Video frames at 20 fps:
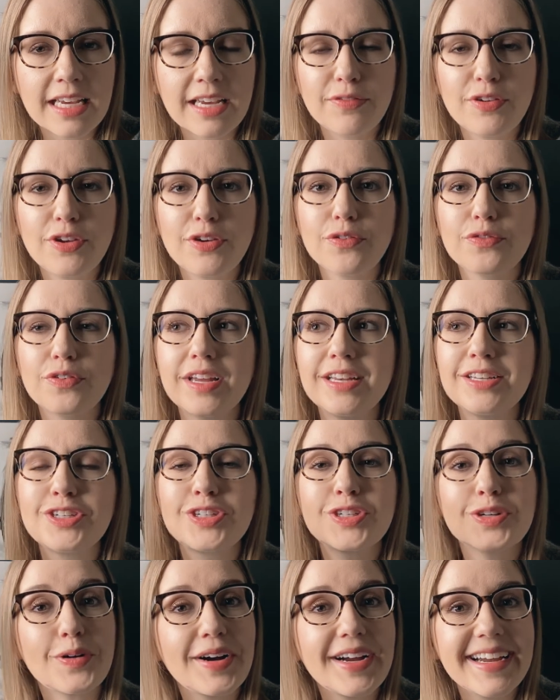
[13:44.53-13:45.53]
If you've
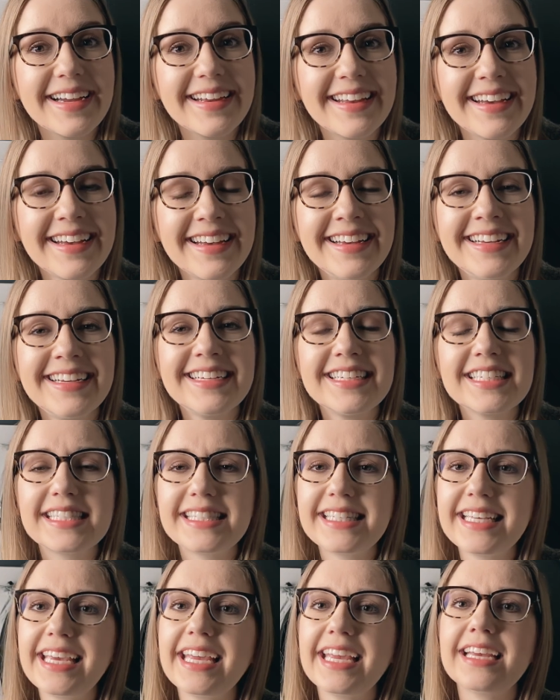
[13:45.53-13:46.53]
enjoyed
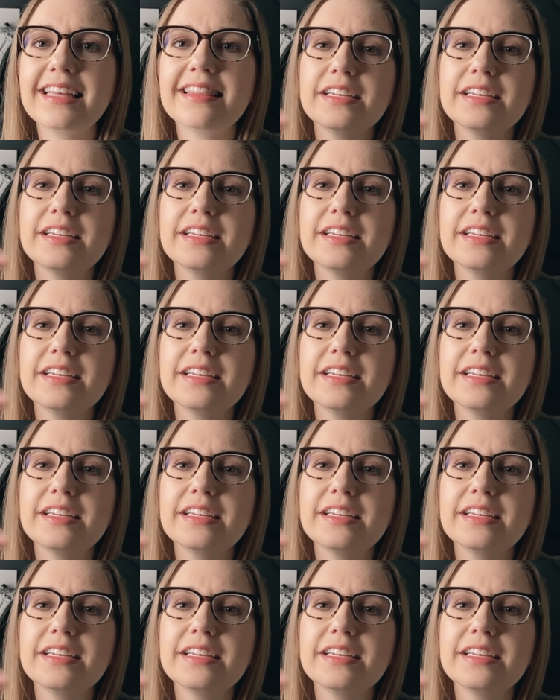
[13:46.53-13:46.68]
seeing